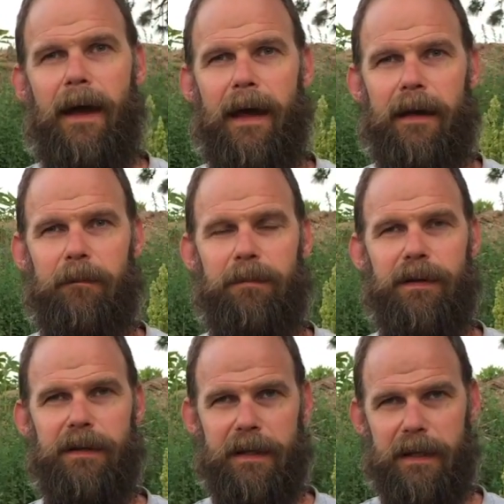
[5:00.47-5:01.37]
and
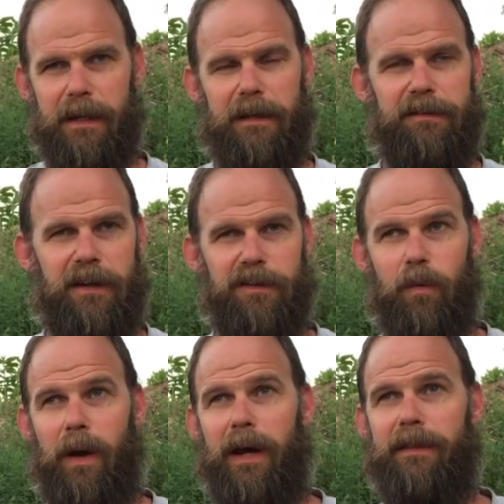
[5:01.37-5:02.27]
building it in such a
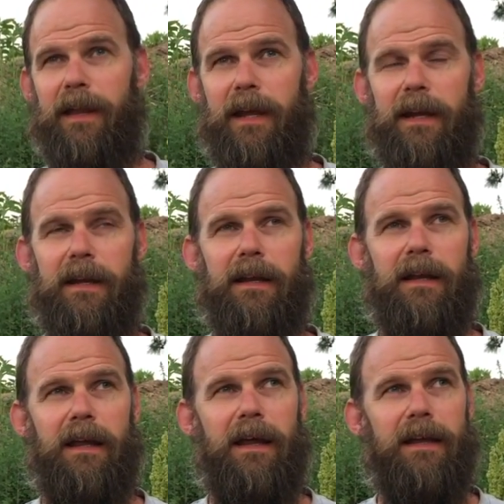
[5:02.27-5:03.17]
way that it
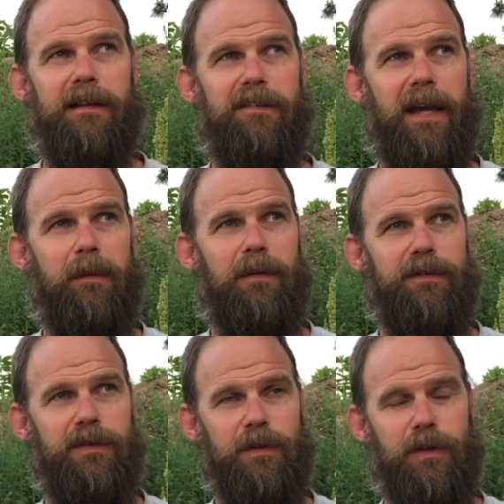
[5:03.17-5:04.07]
is able
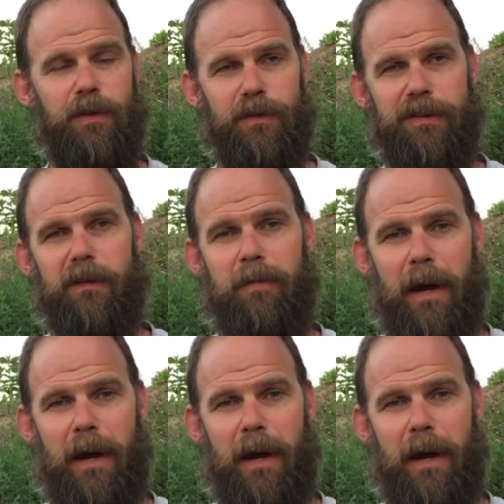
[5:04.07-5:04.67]
to use the